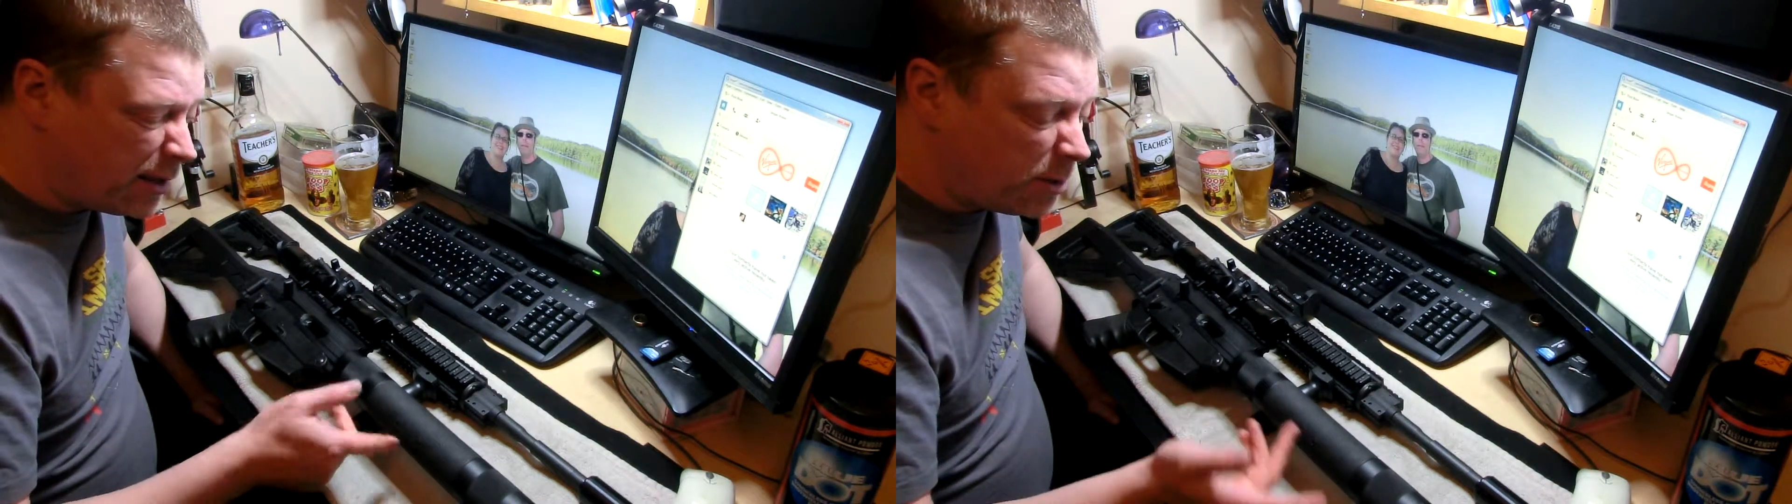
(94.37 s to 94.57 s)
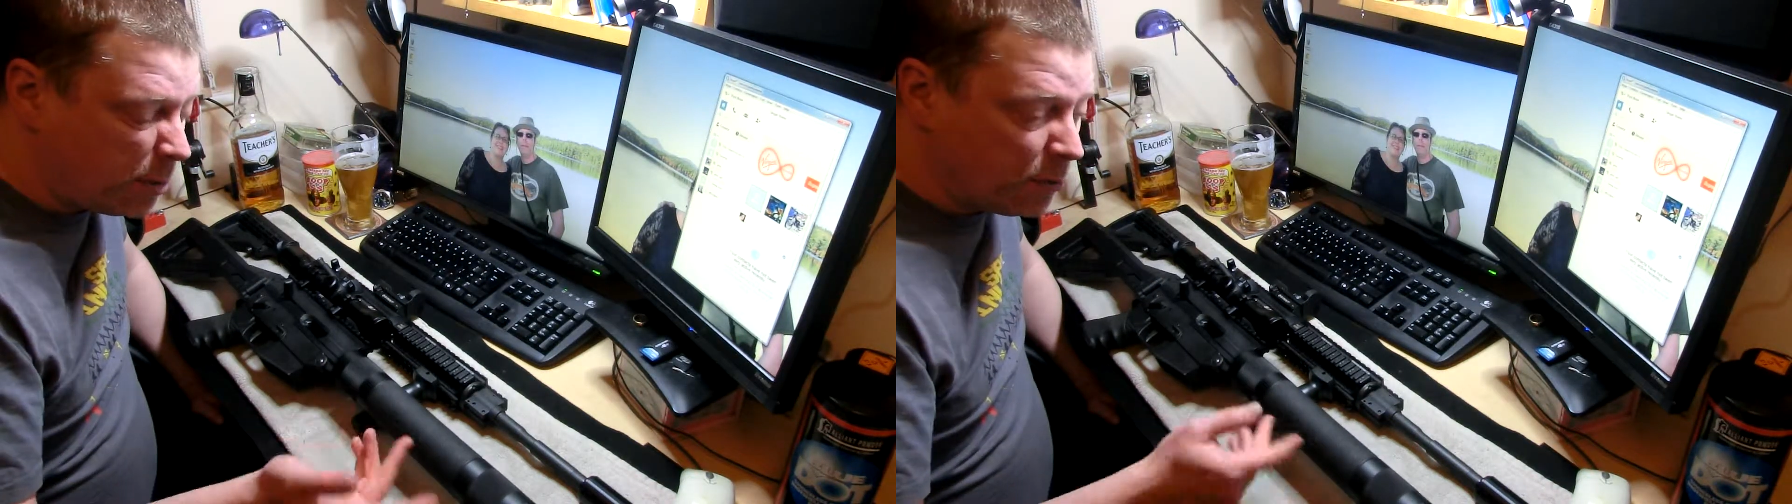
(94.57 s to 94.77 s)

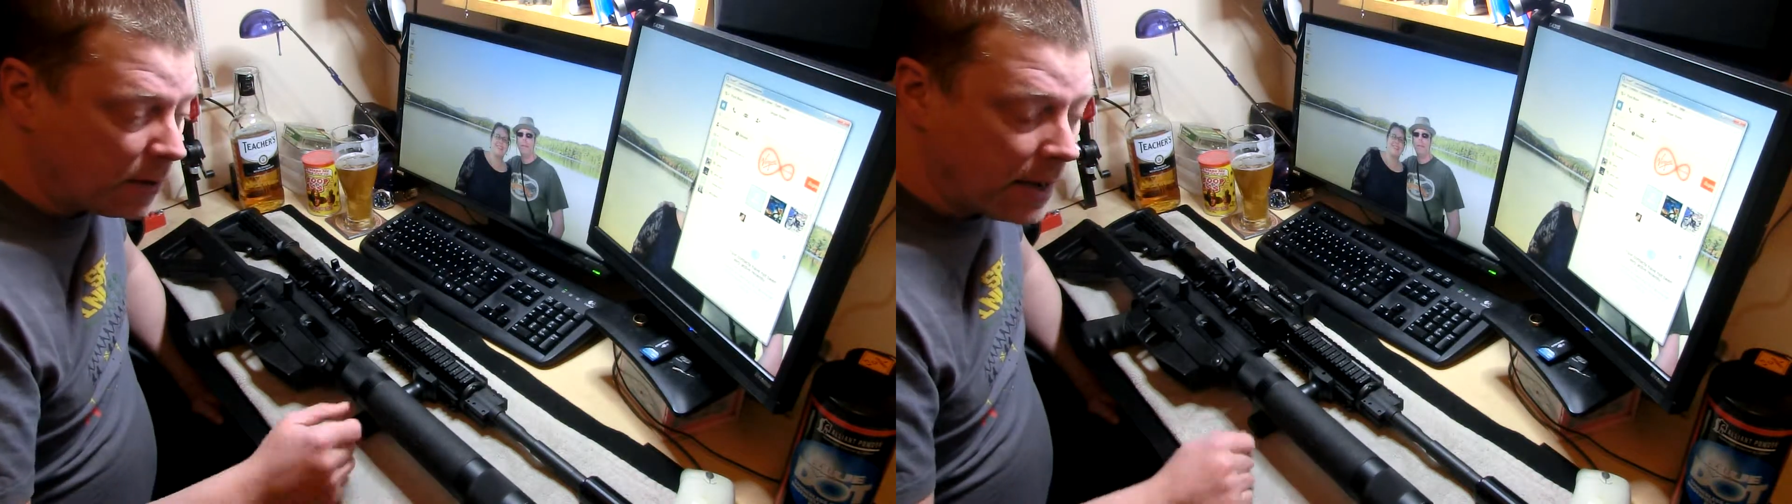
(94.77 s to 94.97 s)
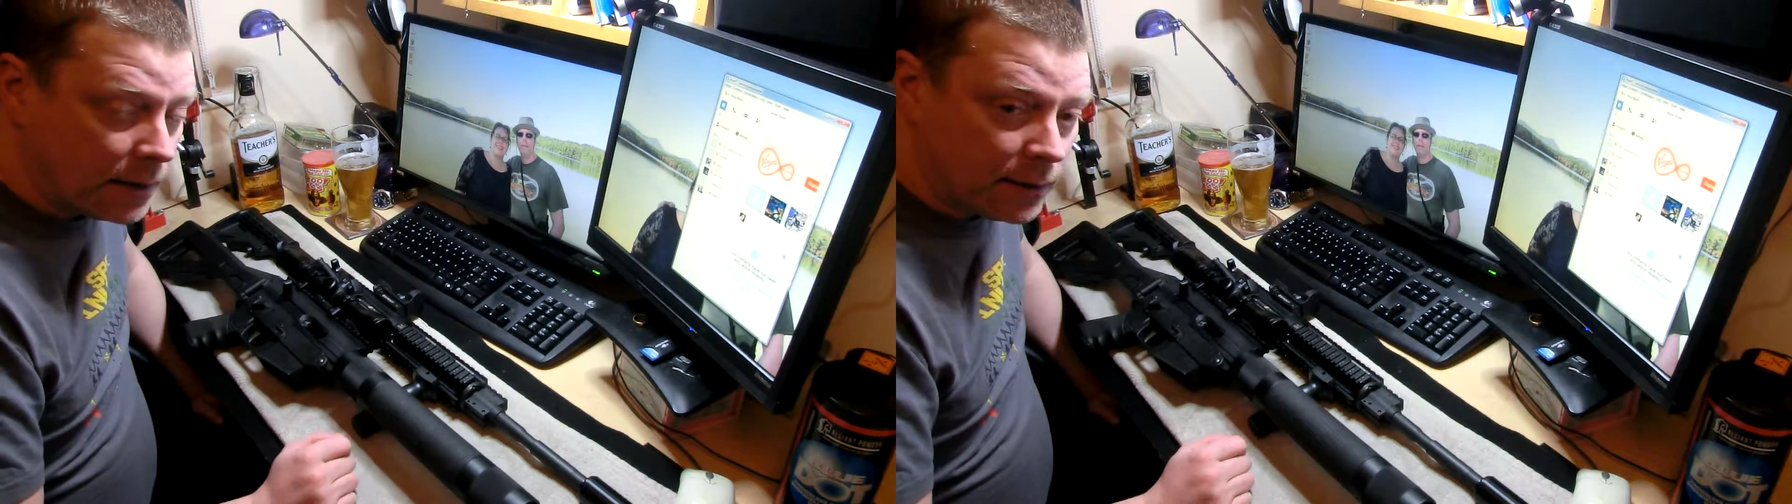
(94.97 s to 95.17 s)
just prefer
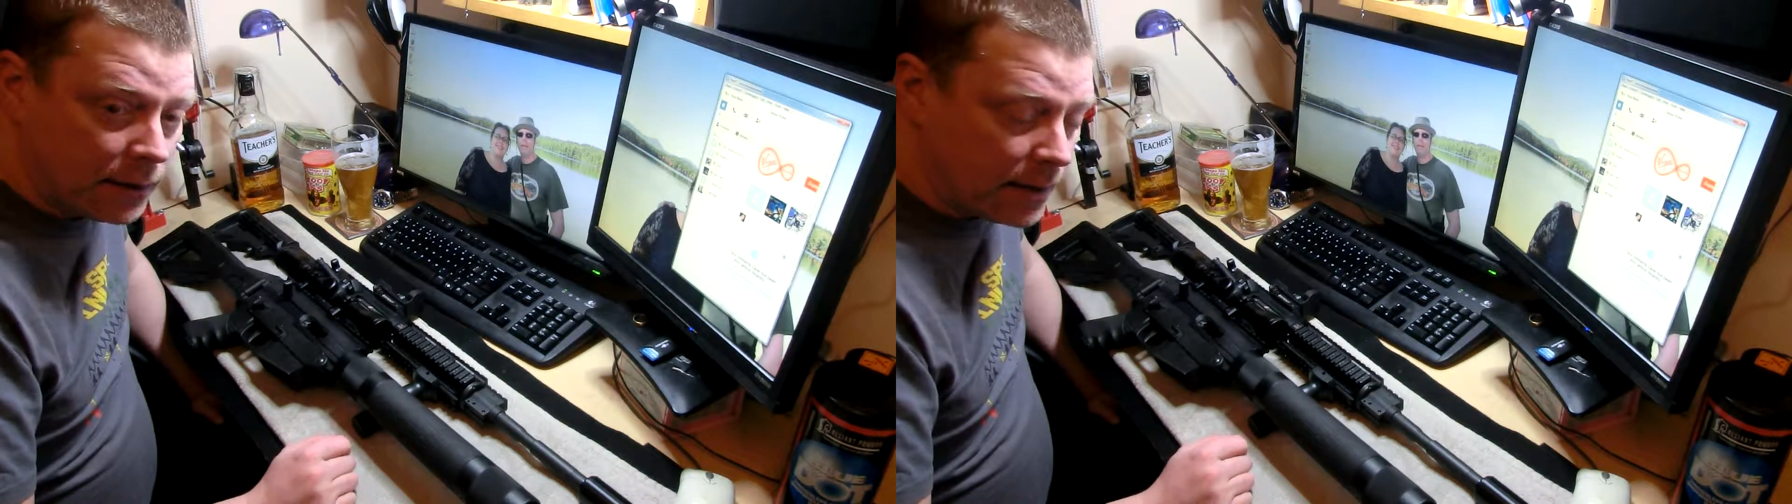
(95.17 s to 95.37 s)
the handling,